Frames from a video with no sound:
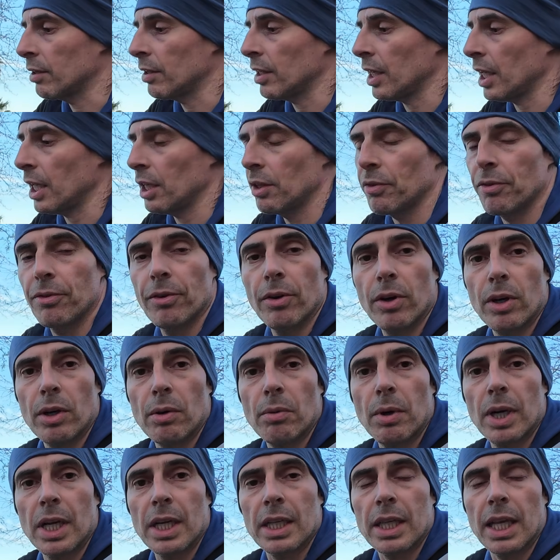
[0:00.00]

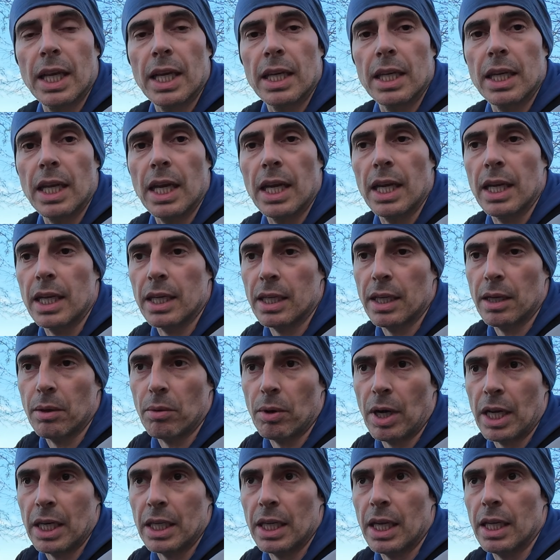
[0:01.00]
straightforward than the
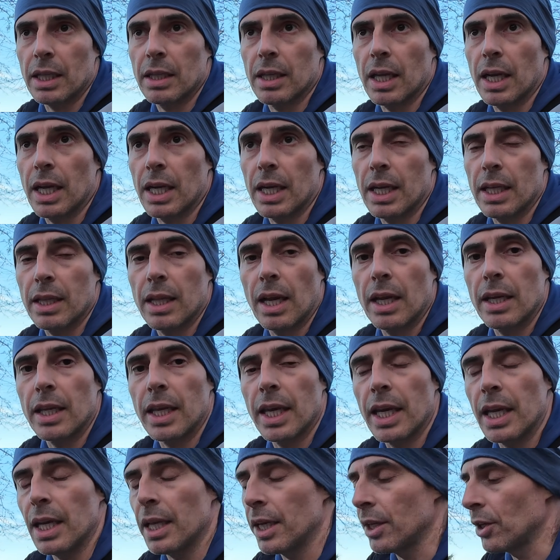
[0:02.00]
one that
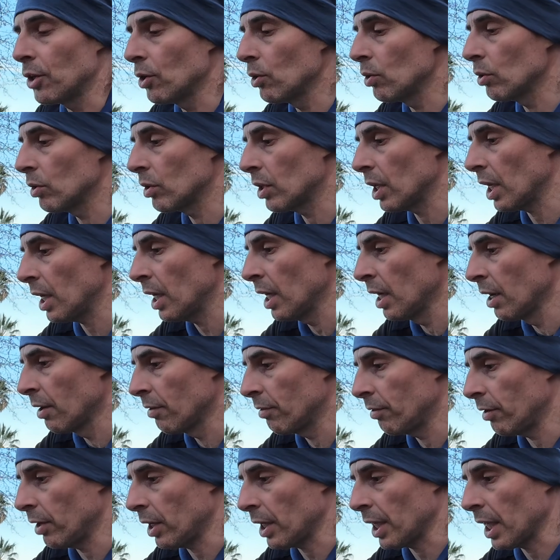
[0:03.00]
Daniele used
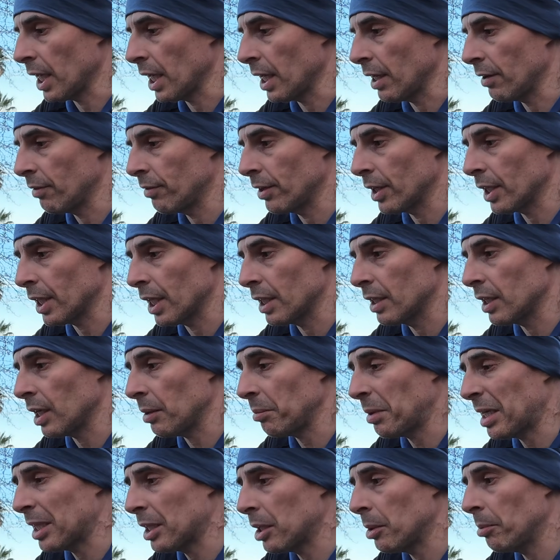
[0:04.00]
for the 3
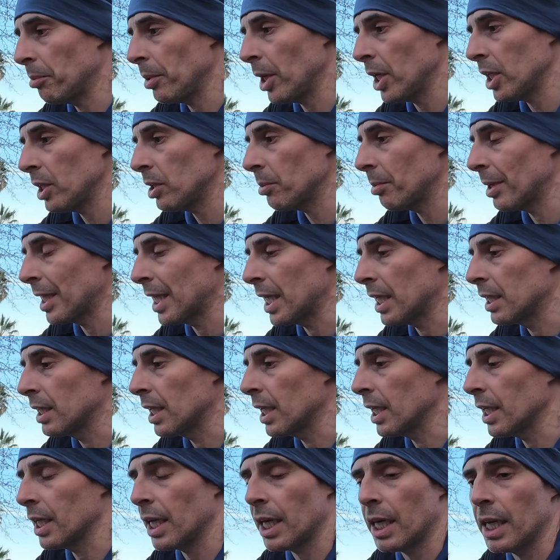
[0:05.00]
mounting points, but I
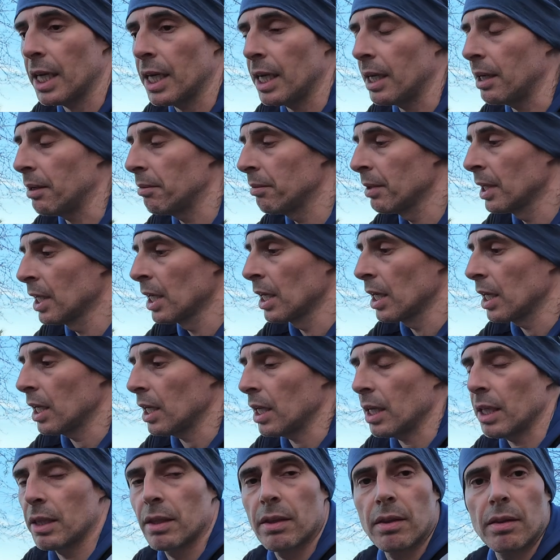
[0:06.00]
think
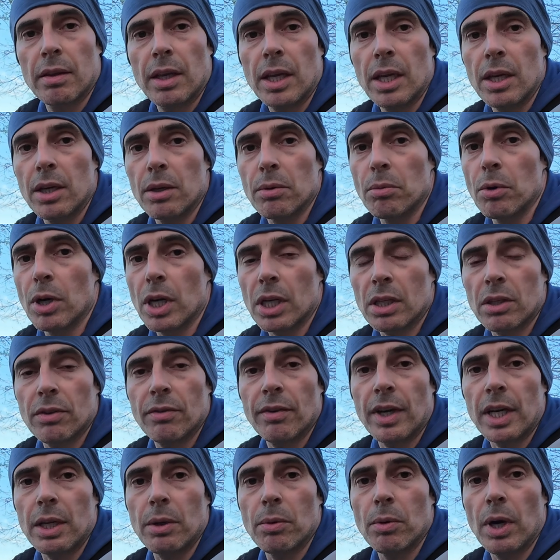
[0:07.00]
it works
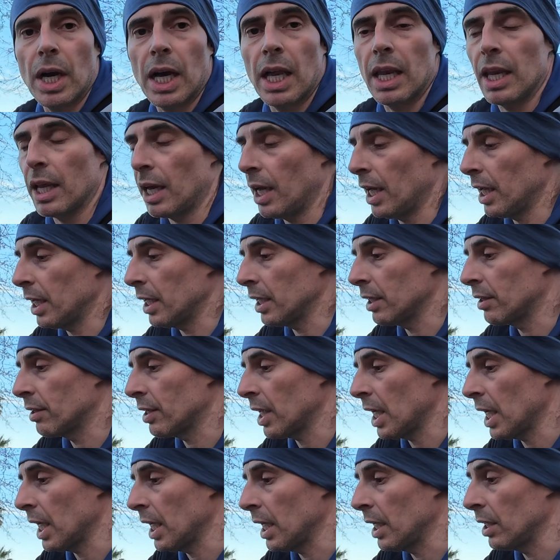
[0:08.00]
very well, and
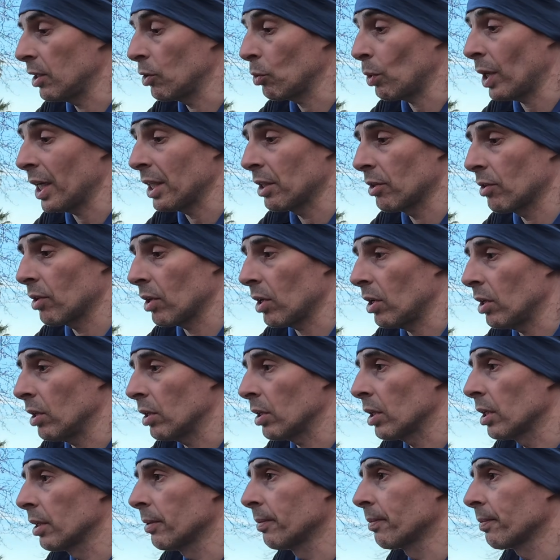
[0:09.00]
it's quite
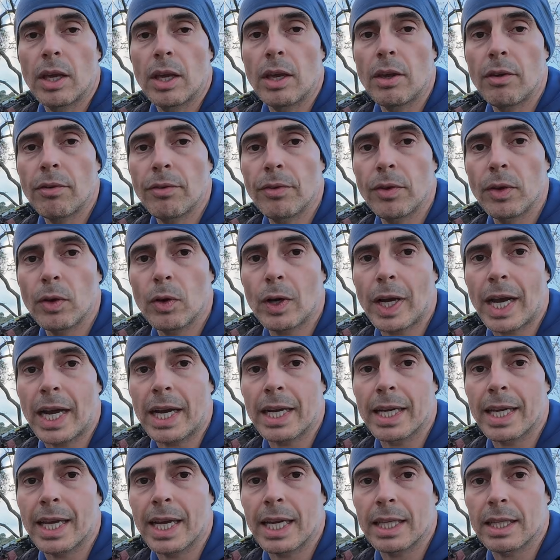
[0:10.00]
strong. If you
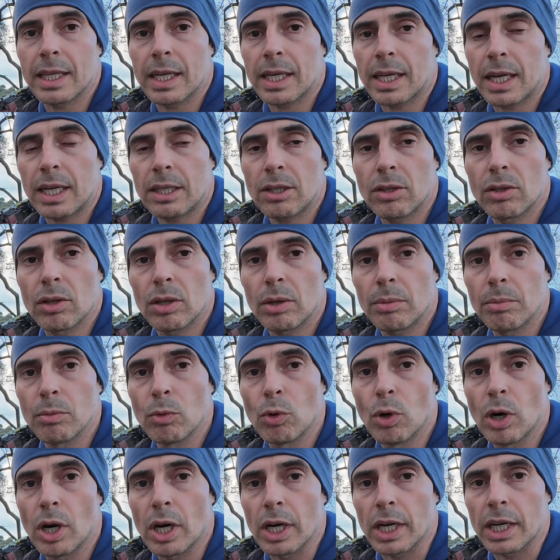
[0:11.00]
can get a custom
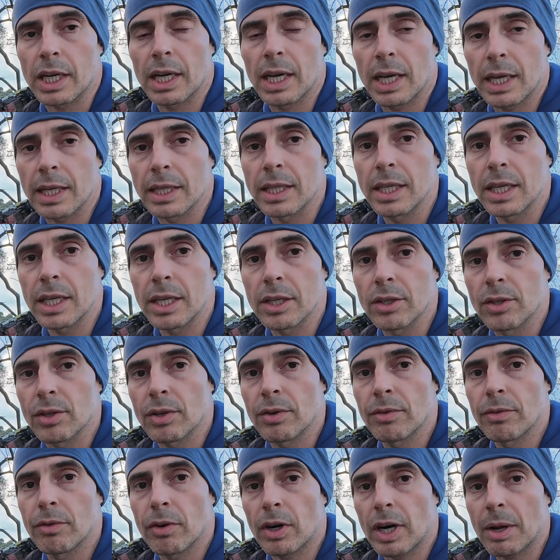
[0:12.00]
work like this
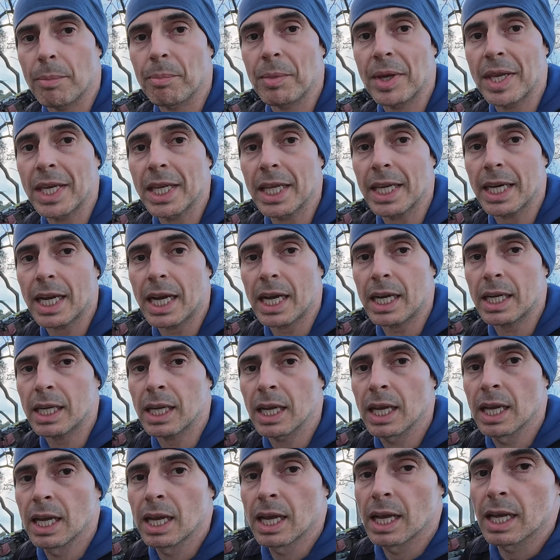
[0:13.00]
for a mini
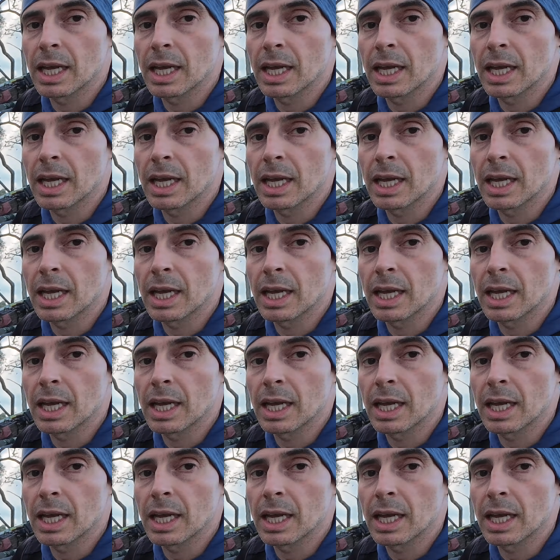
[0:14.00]
rack,